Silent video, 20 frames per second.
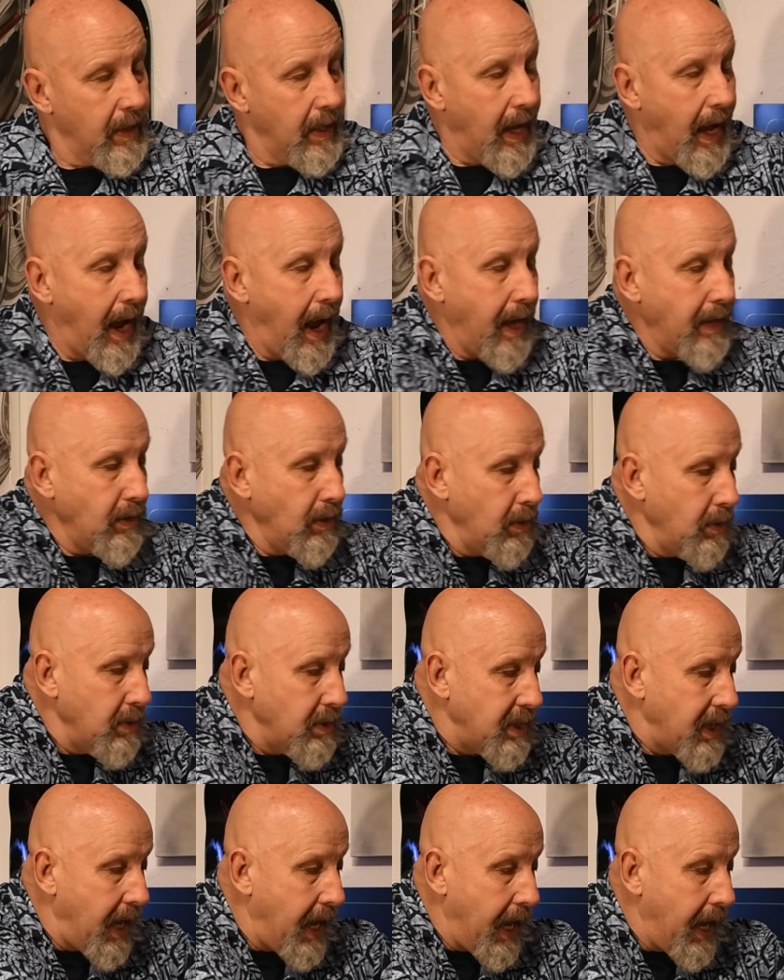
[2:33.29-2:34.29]
I
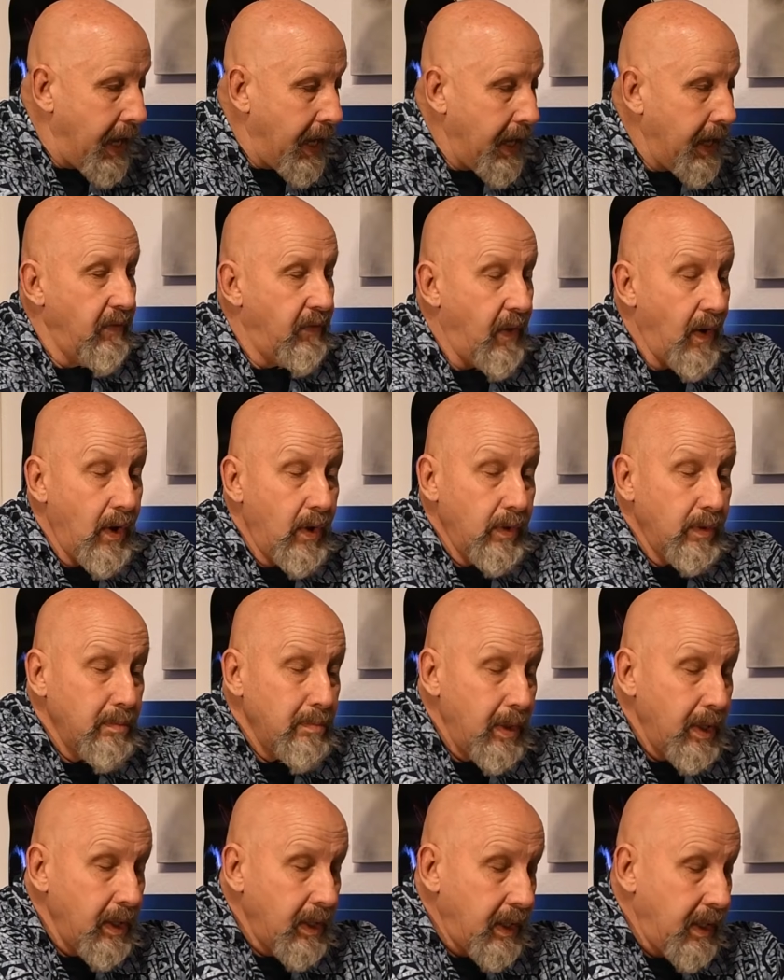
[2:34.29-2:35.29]
use a phone
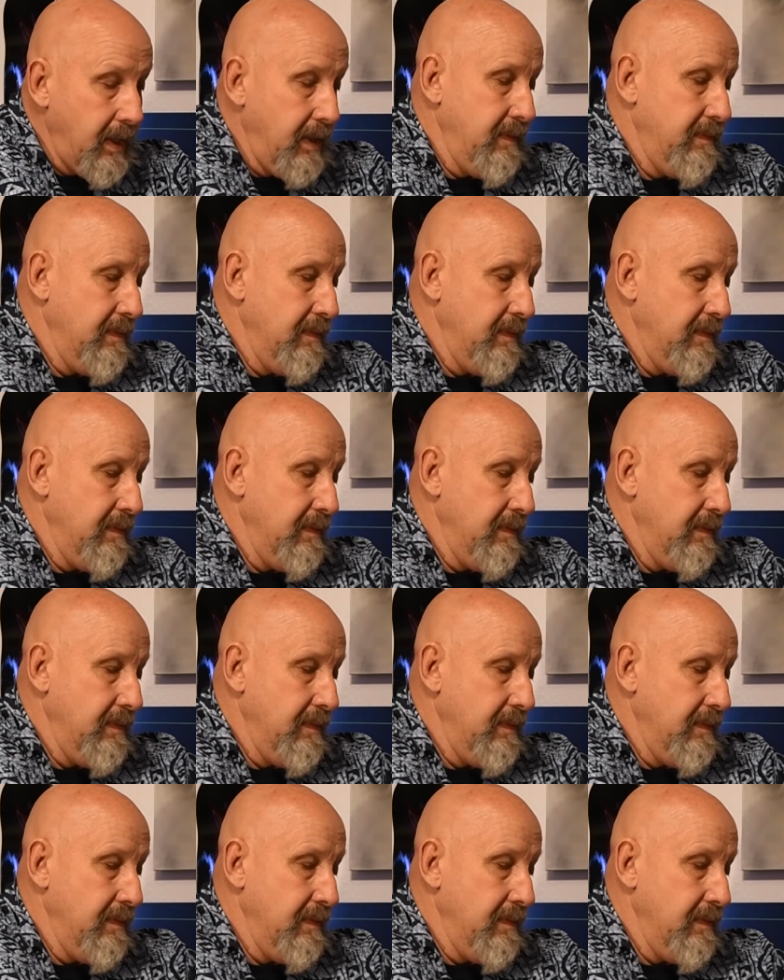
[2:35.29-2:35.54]
book.